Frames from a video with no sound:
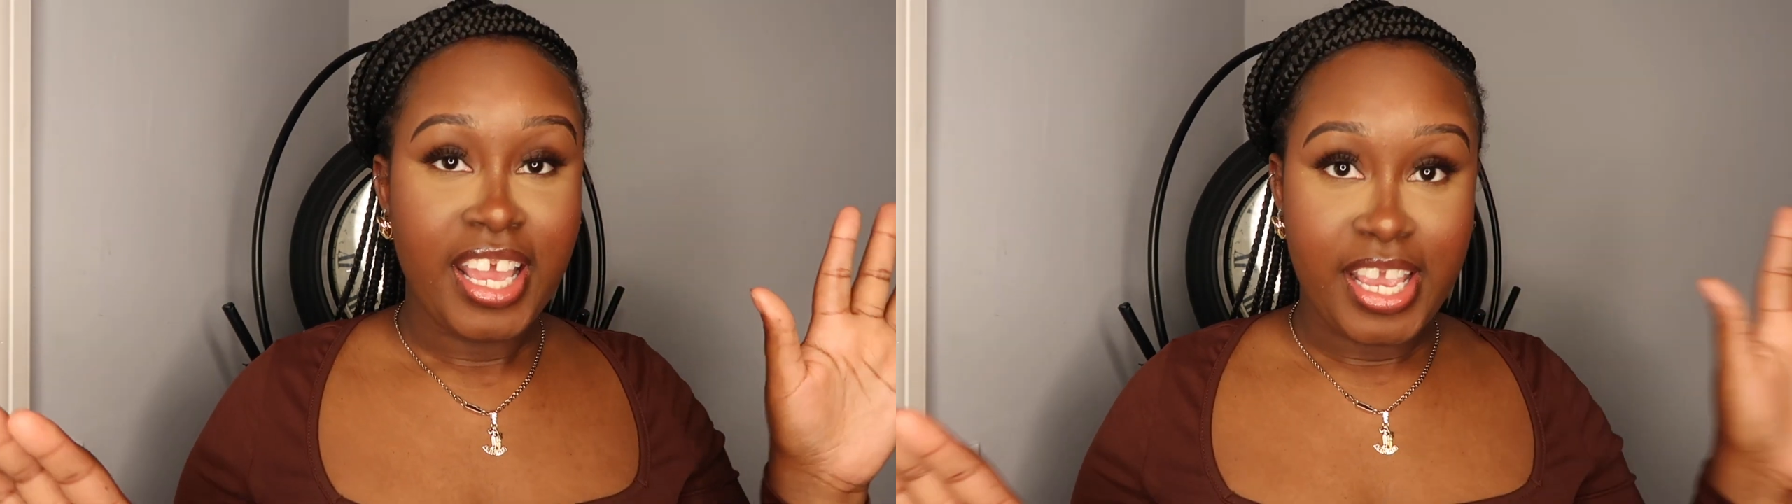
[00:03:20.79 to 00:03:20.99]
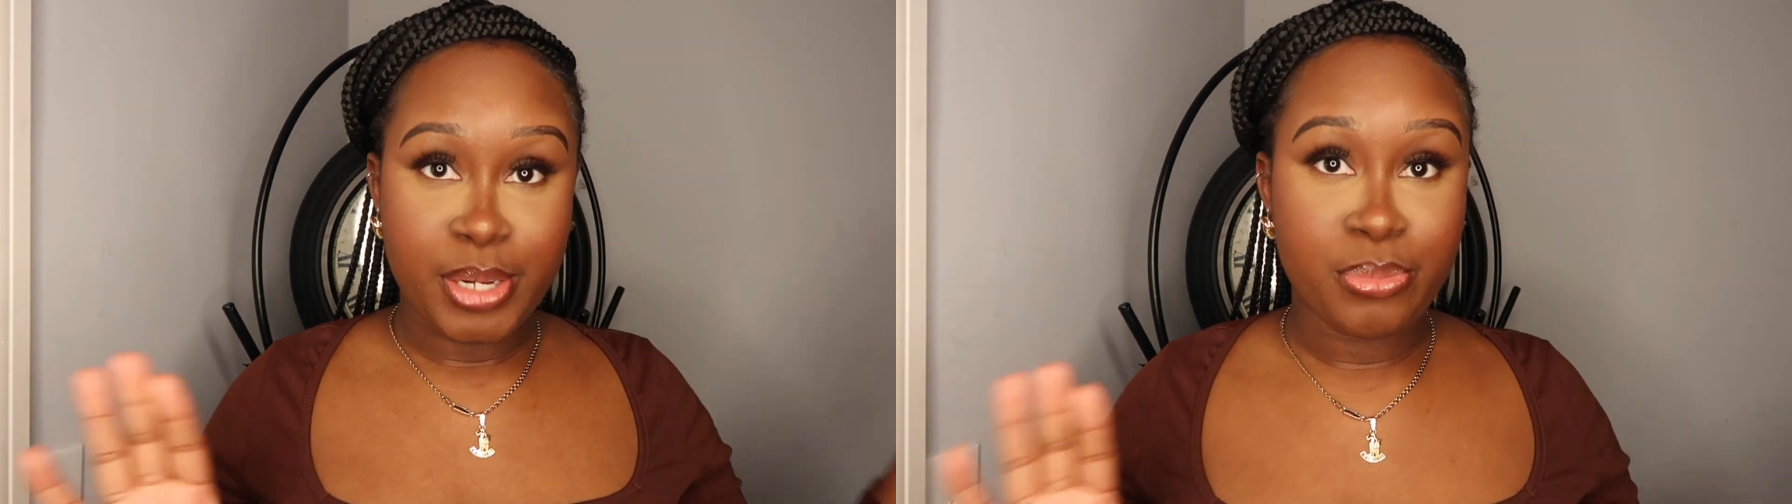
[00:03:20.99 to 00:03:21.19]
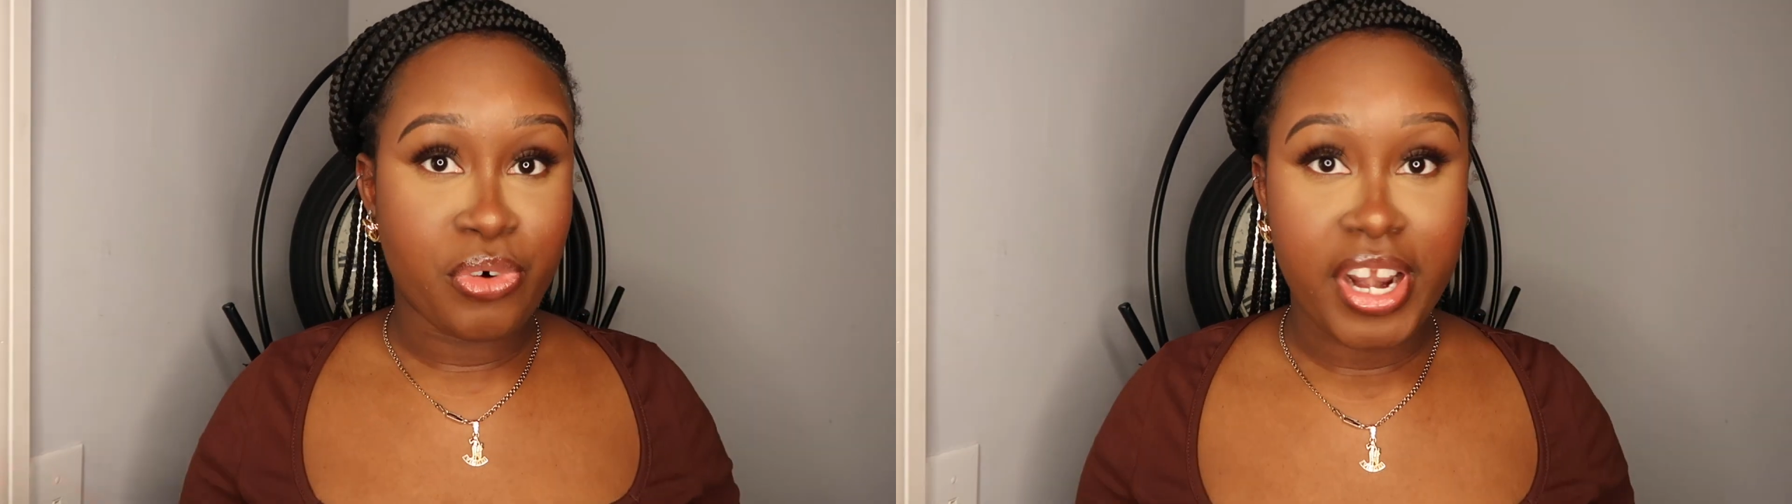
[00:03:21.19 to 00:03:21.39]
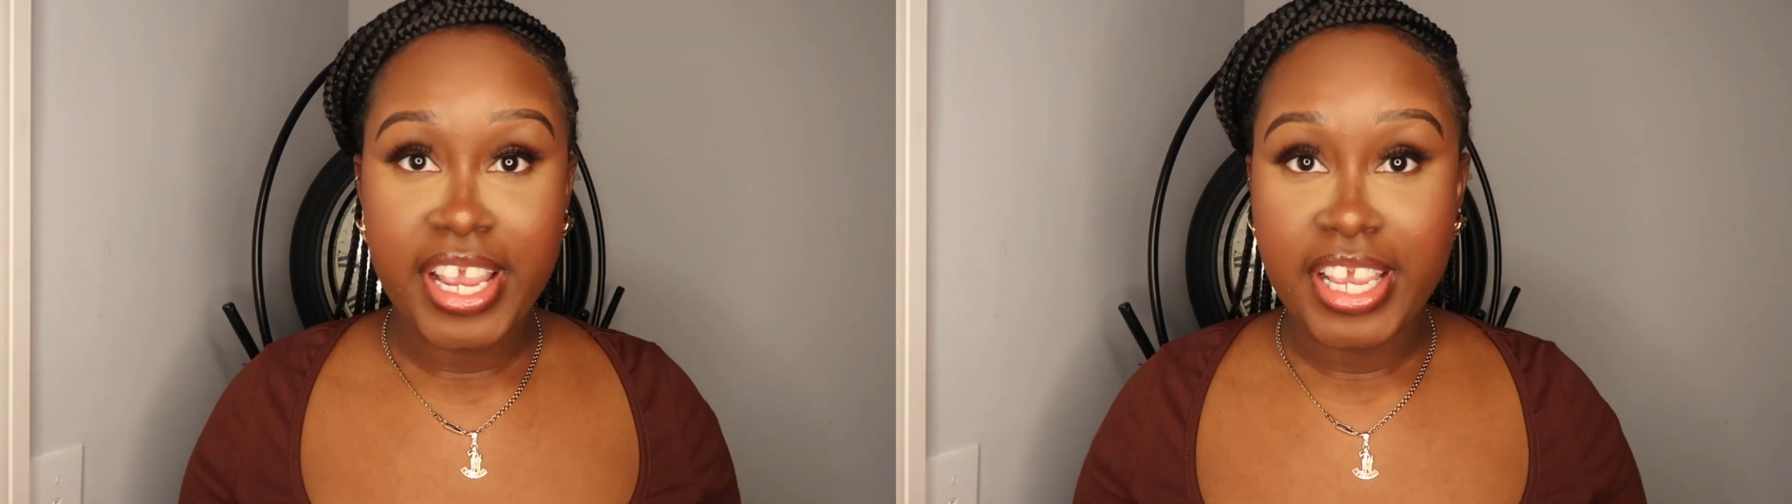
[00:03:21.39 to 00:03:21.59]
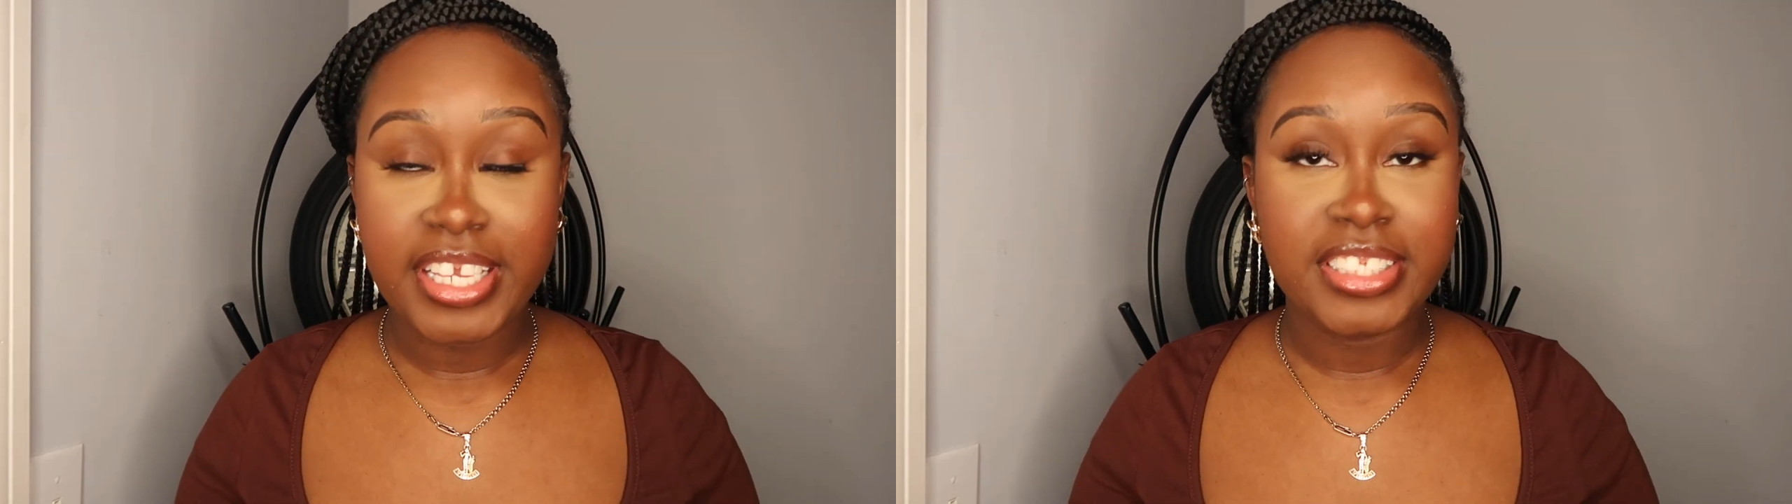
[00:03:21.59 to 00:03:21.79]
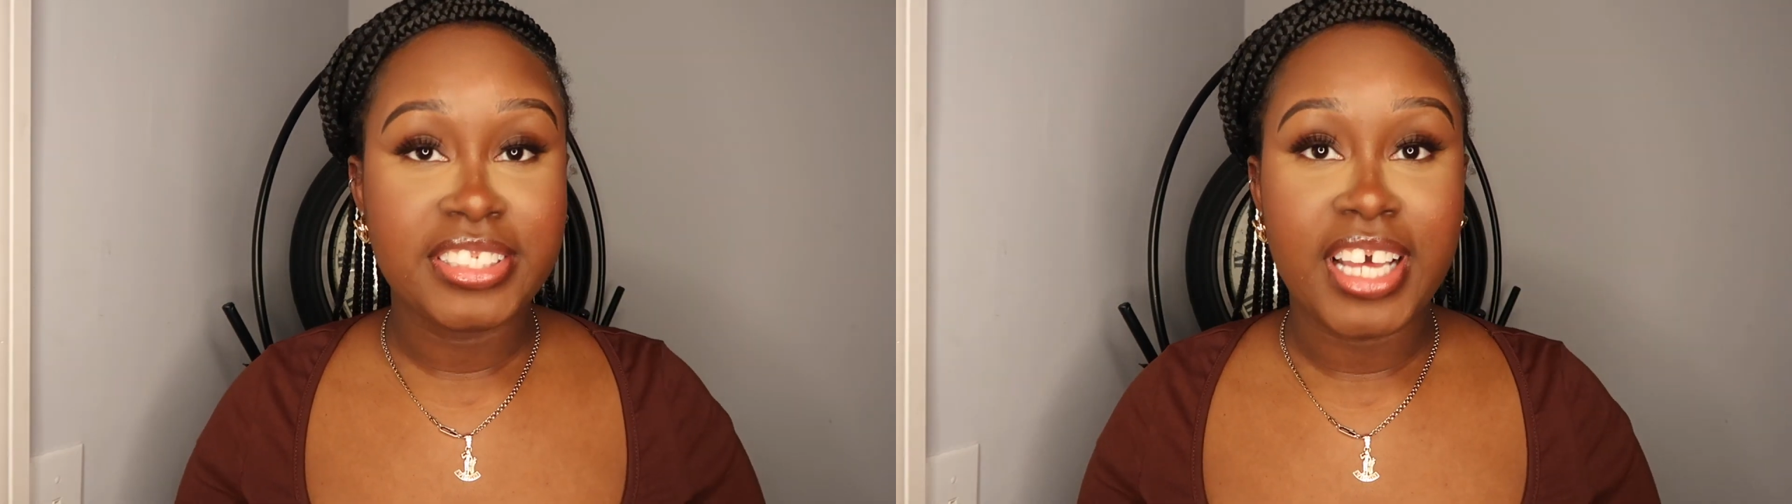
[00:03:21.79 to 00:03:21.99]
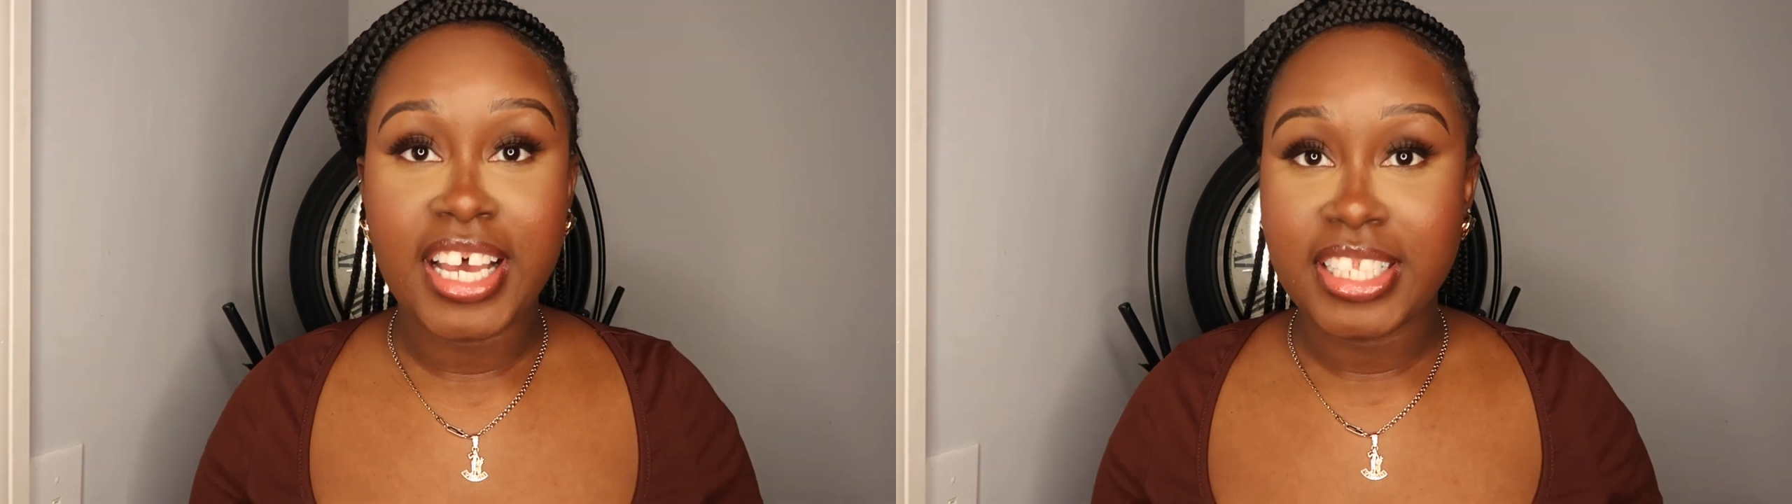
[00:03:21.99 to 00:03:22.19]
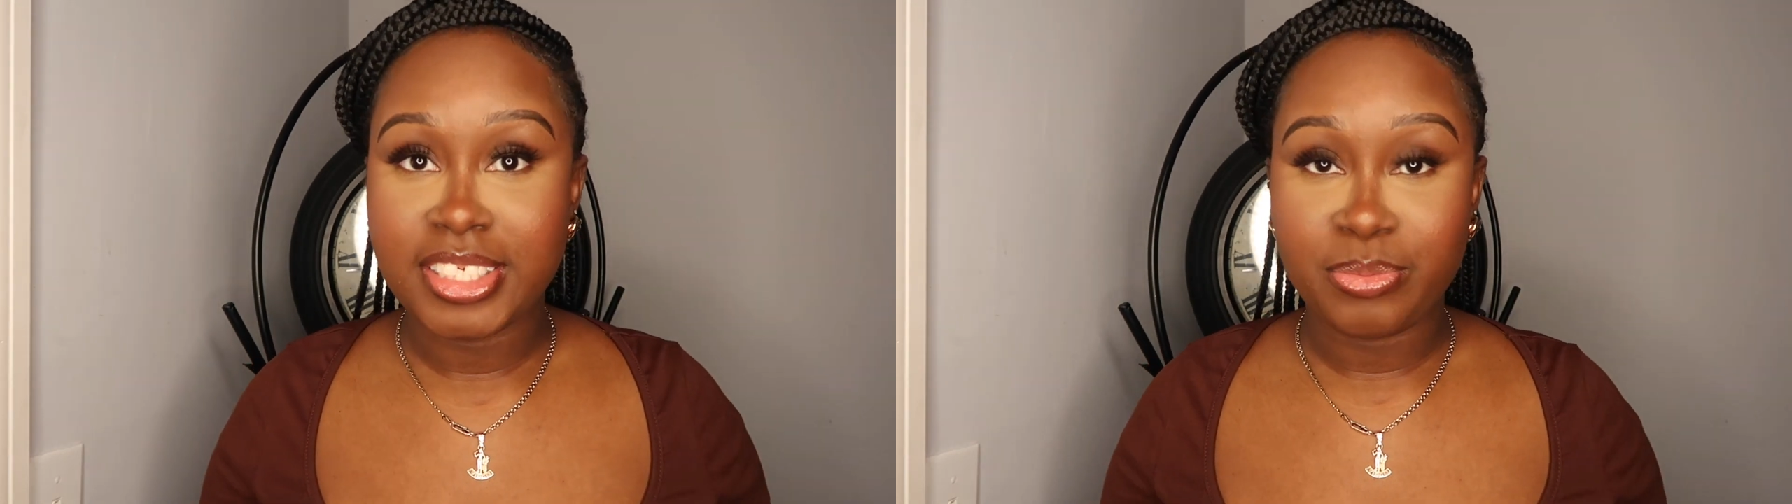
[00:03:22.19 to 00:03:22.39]
in braids,
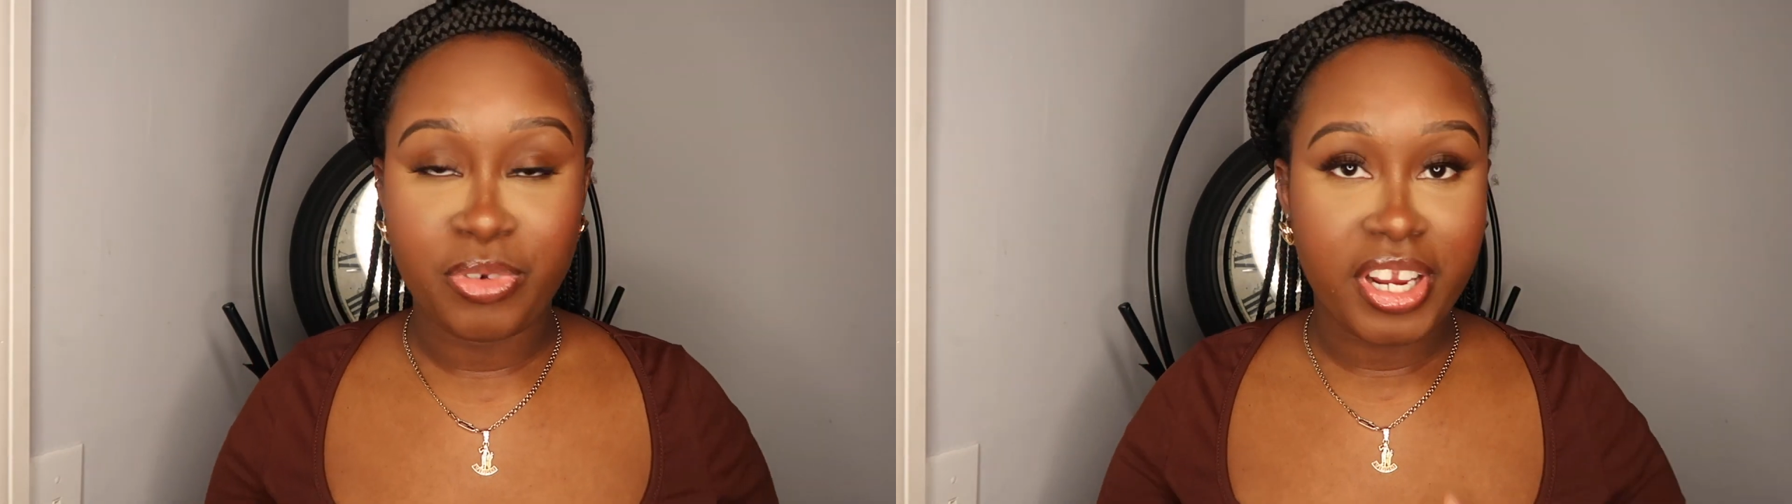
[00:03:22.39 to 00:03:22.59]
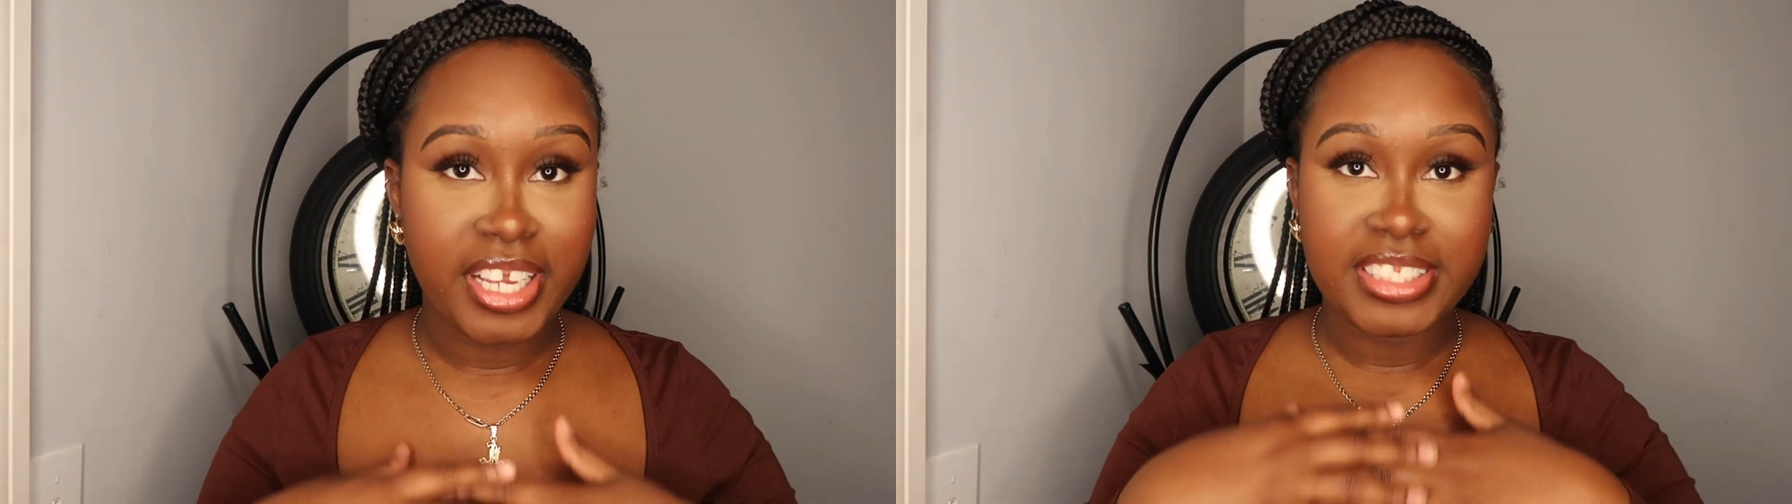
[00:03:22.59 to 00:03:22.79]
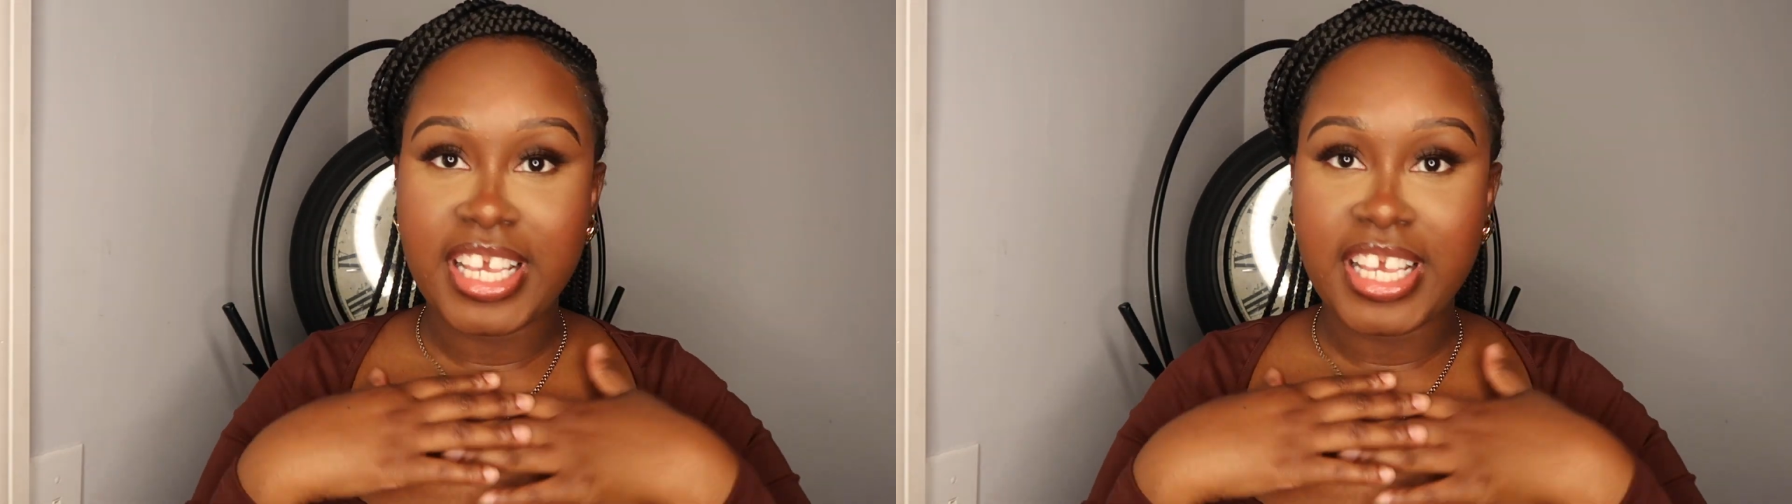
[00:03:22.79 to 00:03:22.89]
knotless braids,